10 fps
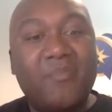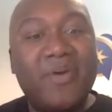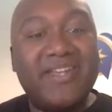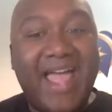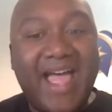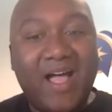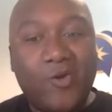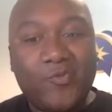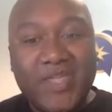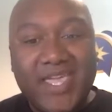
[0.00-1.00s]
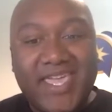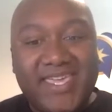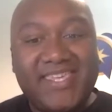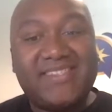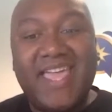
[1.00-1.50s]
But now
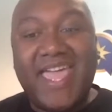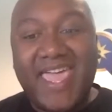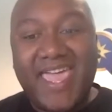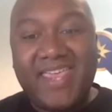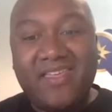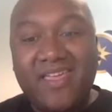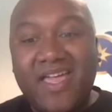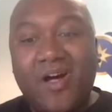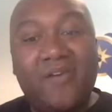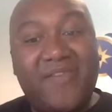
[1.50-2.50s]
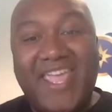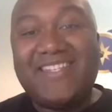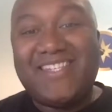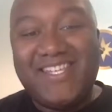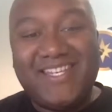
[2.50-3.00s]
he's the head of
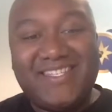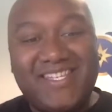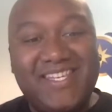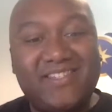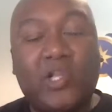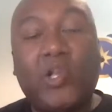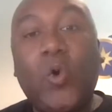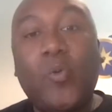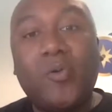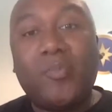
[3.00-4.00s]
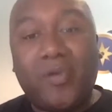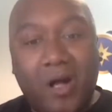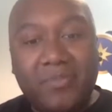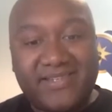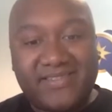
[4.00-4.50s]
AT&T's global
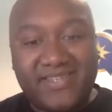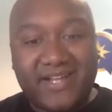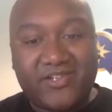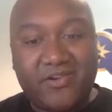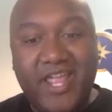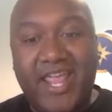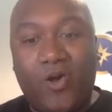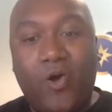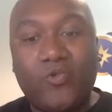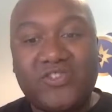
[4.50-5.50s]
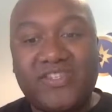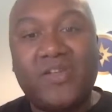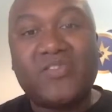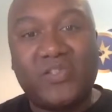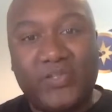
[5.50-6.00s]
public sector and
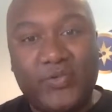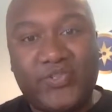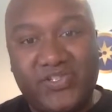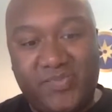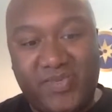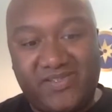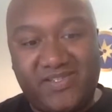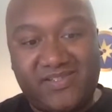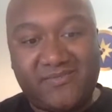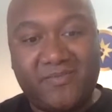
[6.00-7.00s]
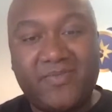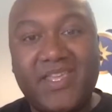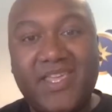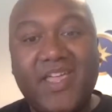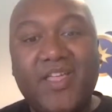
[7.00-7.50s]
wholesale solutions business.
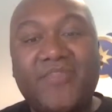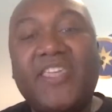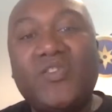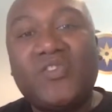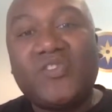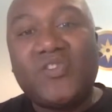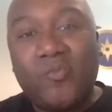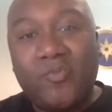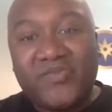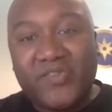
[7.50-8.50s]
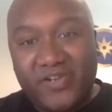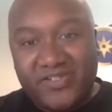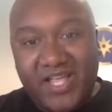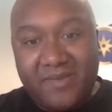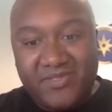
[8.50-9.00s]
Thank you so much for your
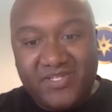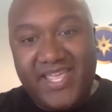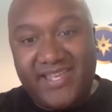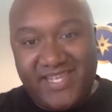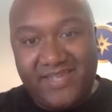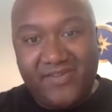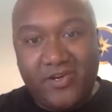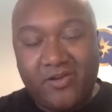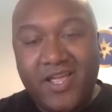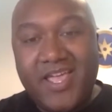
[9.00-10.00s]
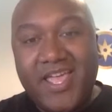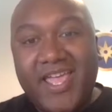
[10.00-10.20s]
time today, Xavier.